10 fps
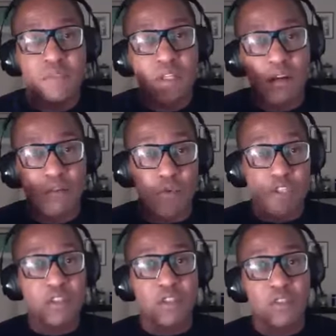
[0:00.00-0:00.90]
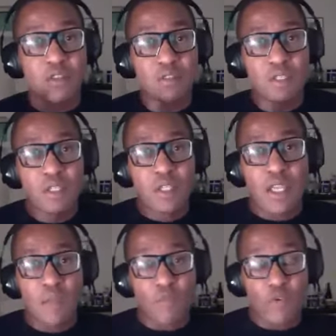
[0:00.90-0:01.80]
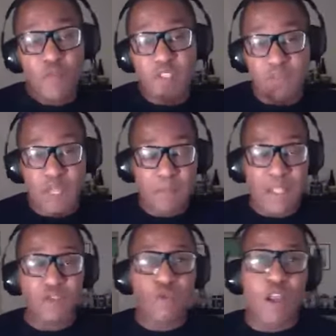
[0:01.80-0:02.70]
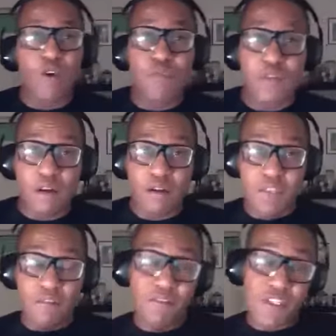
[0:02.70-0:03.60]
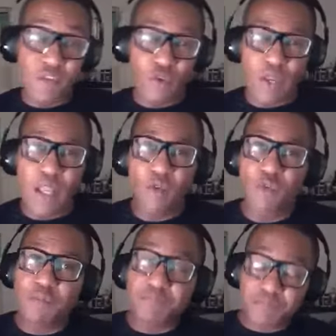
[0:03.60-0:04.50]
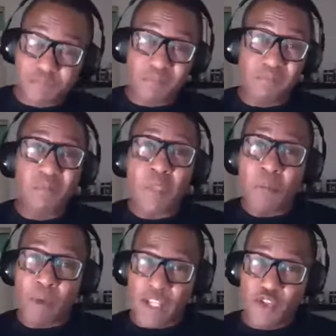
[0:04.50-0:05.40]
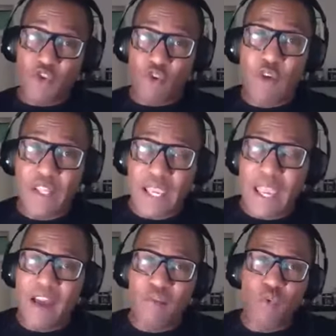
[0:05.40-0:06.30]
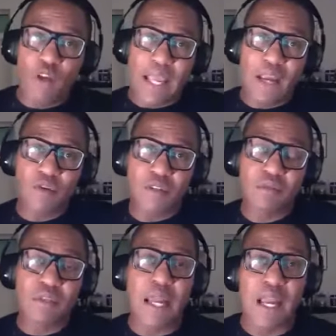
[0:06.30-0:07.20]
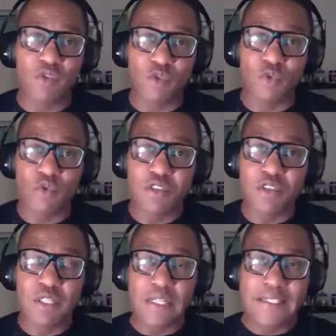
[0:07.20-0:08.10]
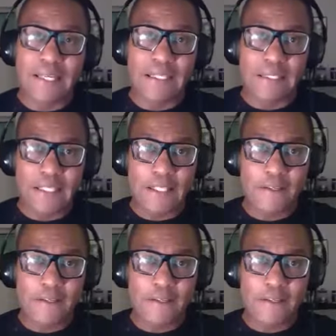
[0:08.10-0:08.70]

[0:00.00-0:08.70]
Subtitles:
of prisoners, improvements of their mental health, of their physical health, by ensuring they have 1 hour outdoors daily.